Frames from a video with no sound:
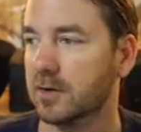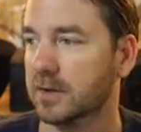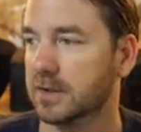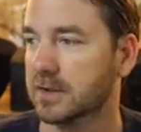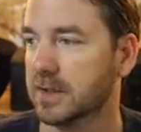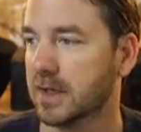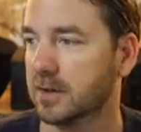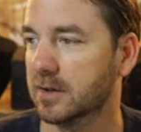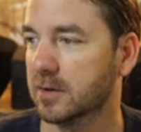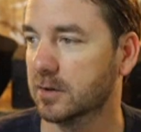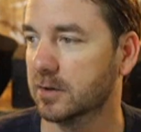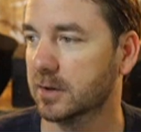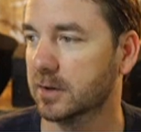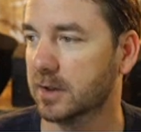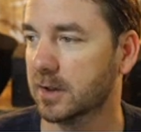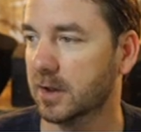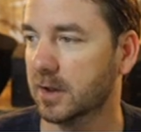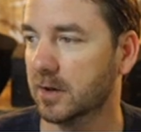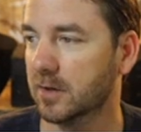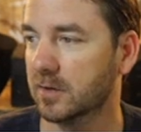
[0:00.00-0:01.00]
The technical
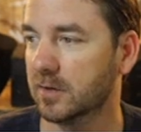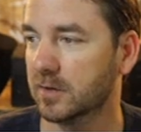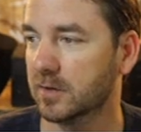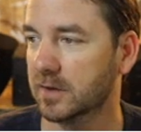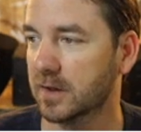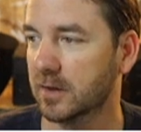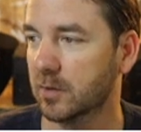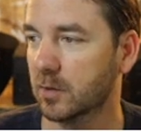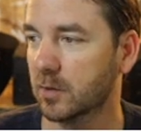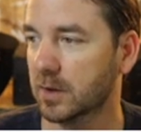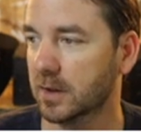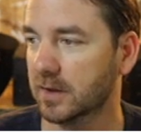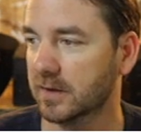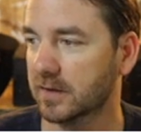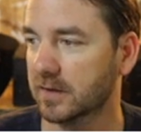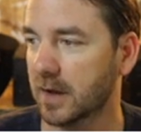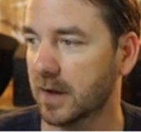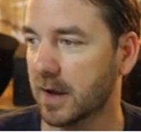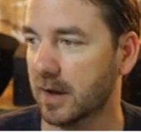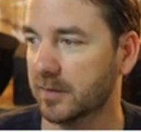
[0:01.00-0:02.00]
indicators are saying we're going to
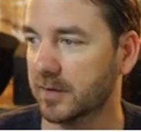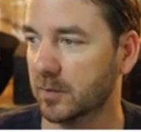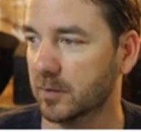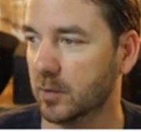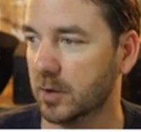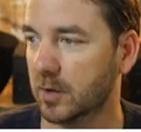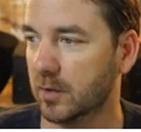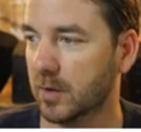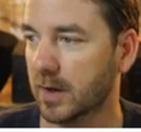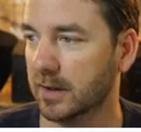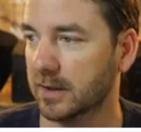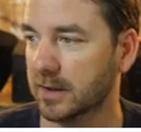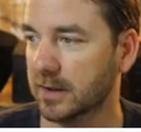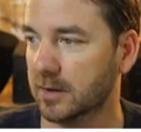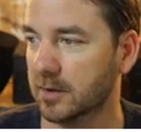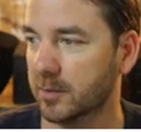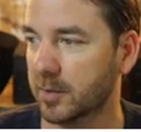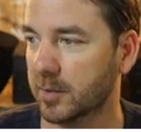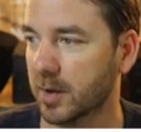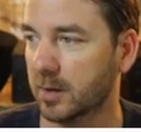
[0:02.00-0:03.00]
stop somewhere around here
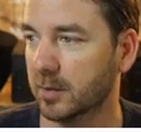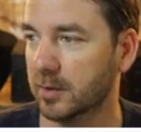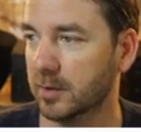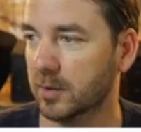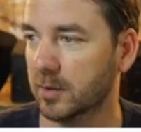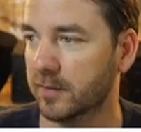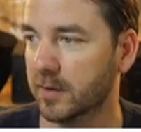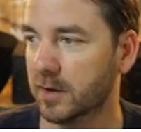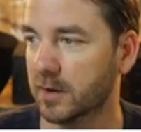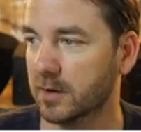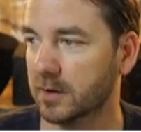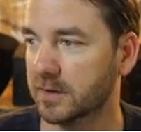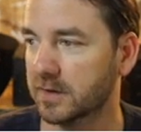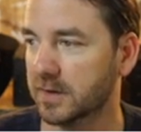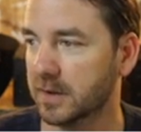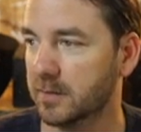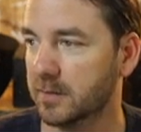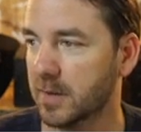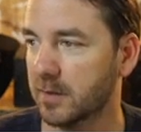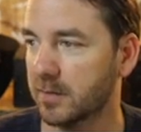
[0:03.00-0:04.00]
and probably reverse
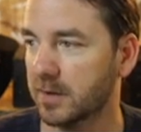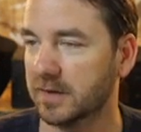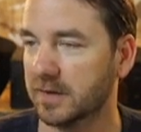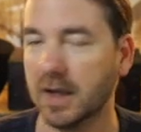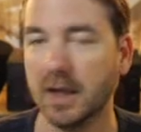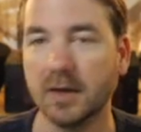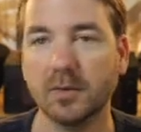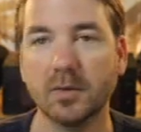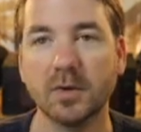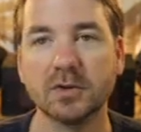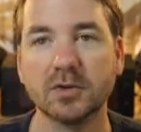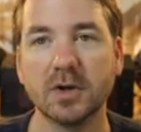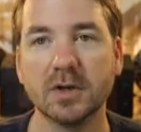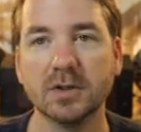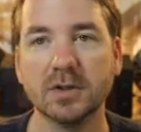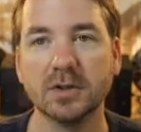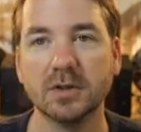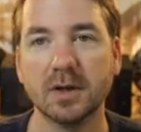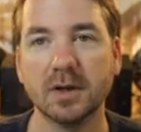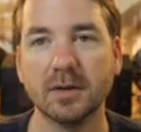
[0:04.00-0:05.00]
and maybe sideways
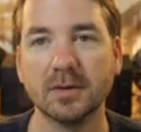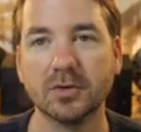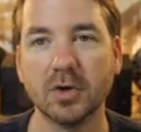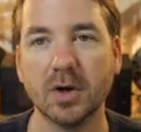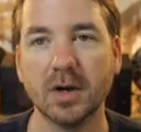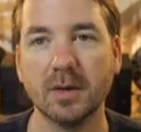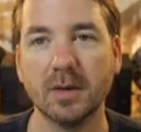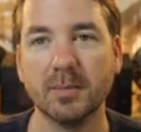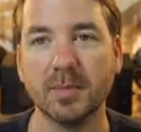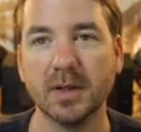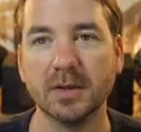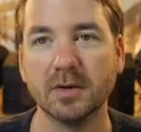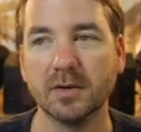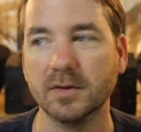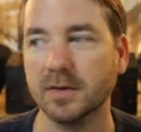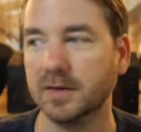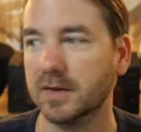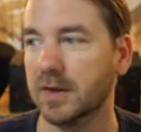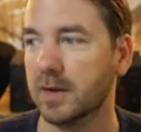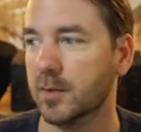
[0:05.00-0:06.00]
trade a bit during
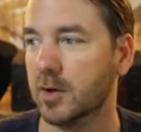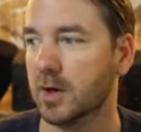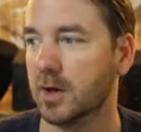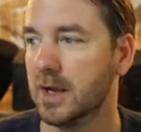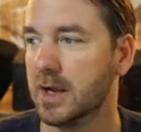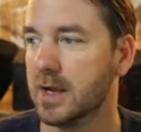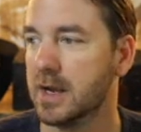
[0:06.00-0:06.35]
the summer.